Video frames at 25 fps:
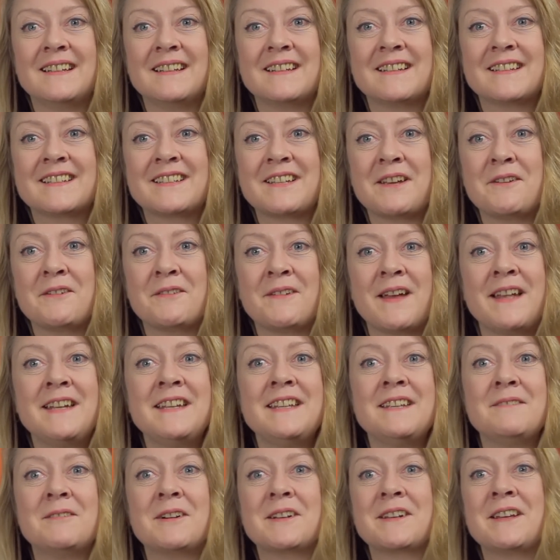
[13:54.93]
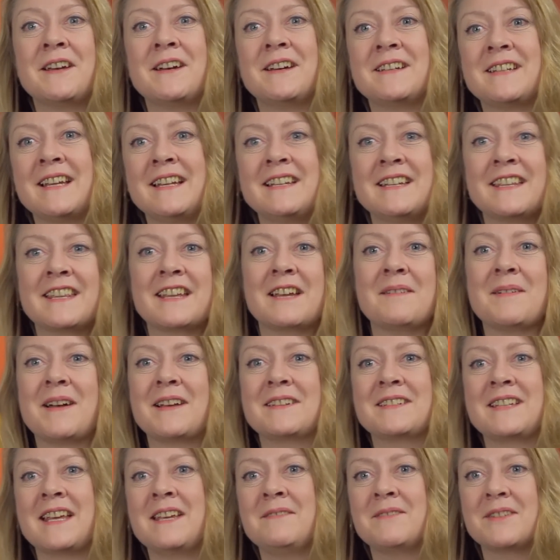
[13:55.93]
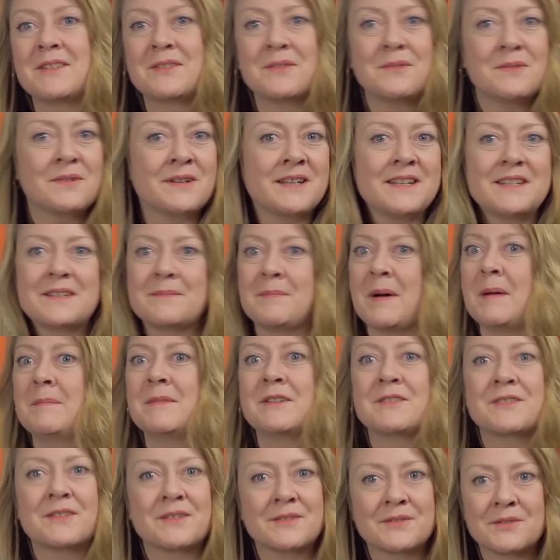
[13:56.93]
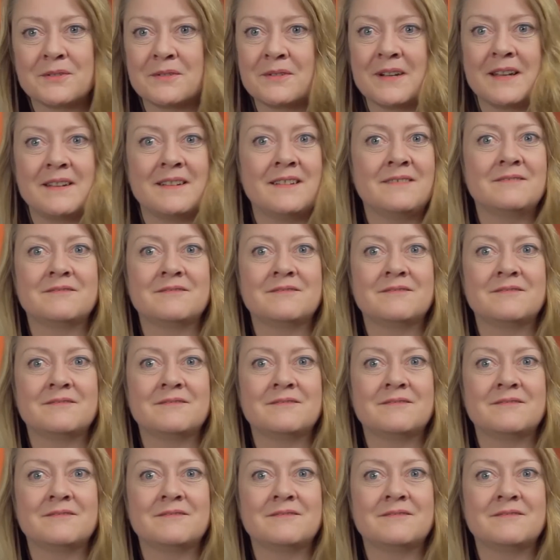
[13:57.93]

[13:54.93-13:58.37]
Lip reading: So if anyone heard anything about David talking to publishers or